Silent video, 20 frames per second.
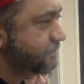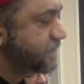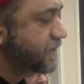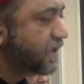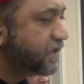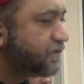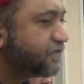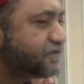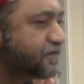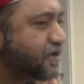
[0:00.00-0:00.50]

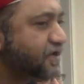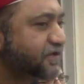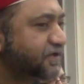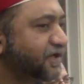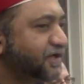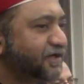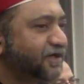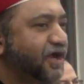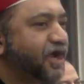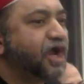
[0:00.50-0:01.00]
That is not
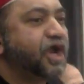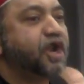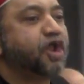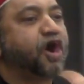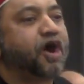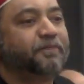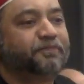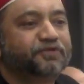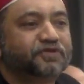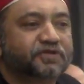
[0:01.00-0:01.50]
an
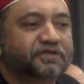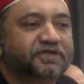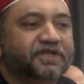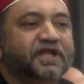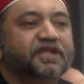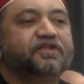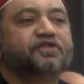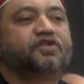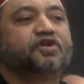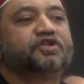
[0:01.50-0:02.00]
option,
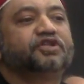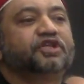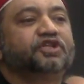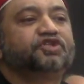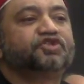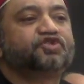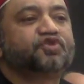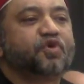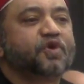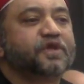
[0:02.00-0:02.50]
that is not a
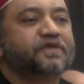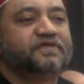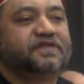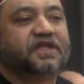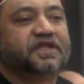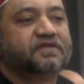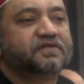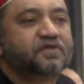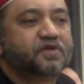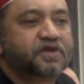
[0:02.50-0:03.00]
choice,
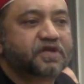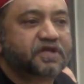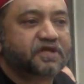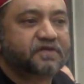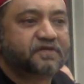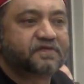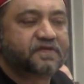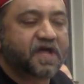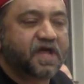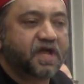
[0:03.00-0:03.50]
there is not a
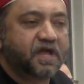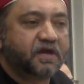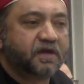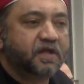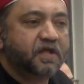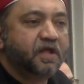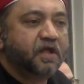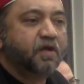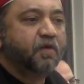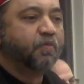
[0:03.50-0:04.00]

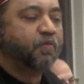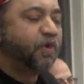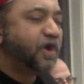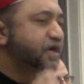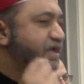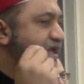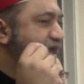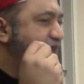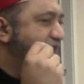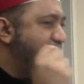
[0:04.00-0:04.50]
desire.
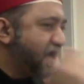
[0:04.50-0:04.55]
What